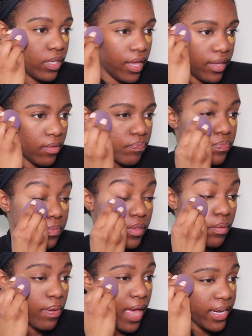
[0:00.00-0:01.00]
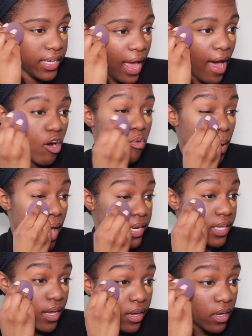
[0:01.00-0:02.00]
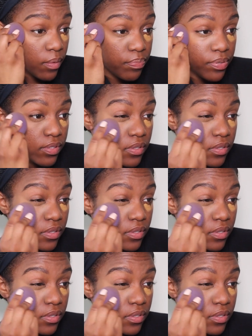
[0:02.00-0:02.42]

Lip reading: like pat it out, pat it up,